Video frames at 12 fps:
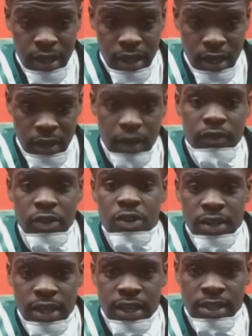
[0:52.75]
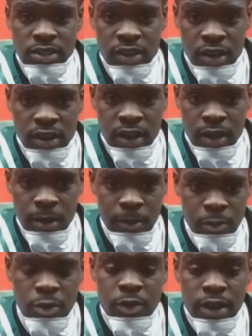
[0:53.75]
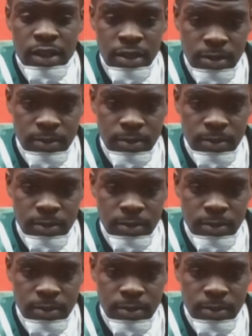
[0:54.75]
uh, of doing that. So um, we're ready.